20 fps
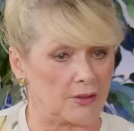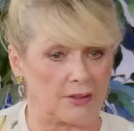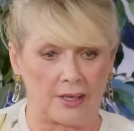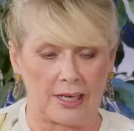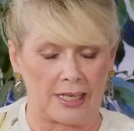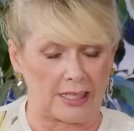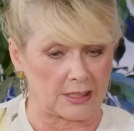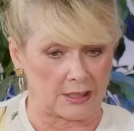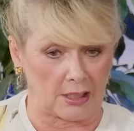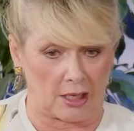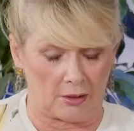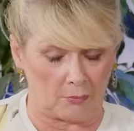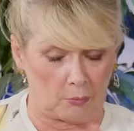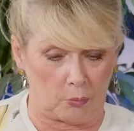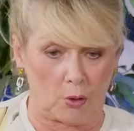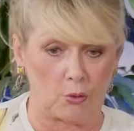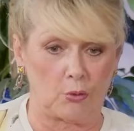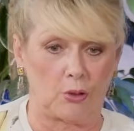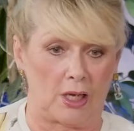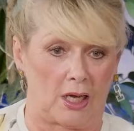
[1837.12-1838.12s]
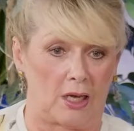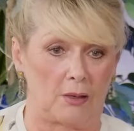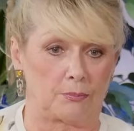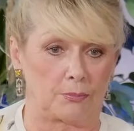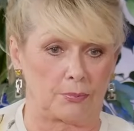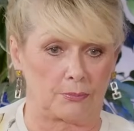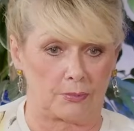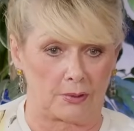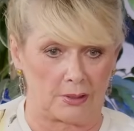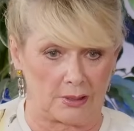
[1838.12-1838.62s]
The next, I woke
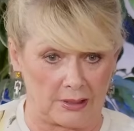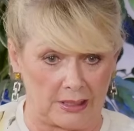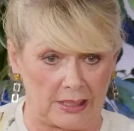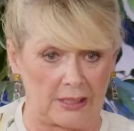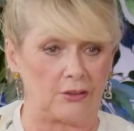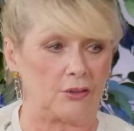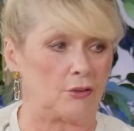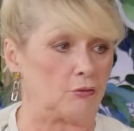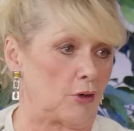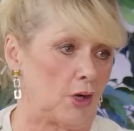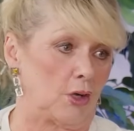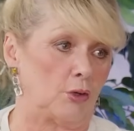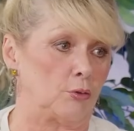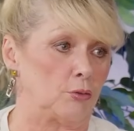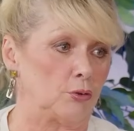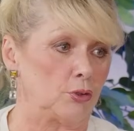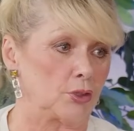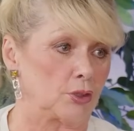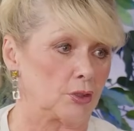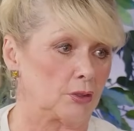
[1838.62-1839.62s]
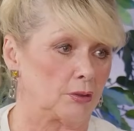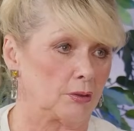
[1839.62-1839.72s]
up in the road